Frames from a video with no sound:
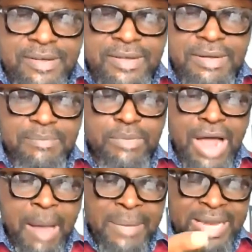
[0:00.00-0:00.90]
Hmm.
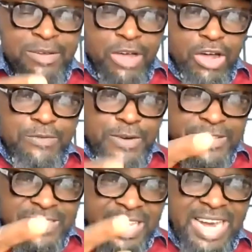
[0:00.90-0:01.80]
but how many of
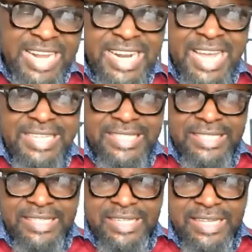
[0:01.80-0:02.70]
us think like that?
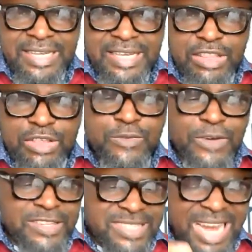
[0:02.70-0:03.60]
He
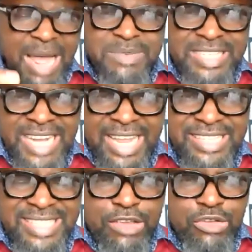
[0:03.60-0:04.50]
first slapped the child.
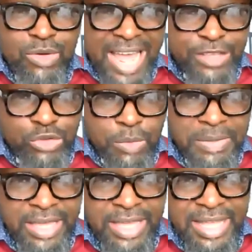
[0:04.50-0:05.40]
He said, You lied to
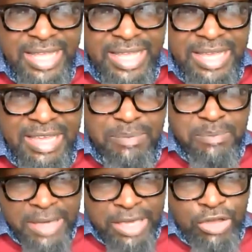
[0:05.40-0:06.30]
me,
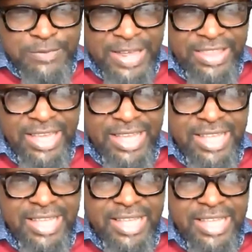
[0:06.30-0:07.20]
me, your father.
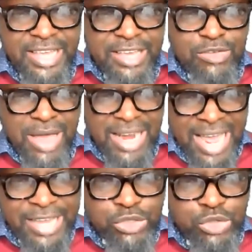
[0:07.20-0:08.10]
You are
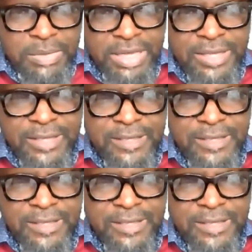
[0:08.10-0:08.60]
lying to me.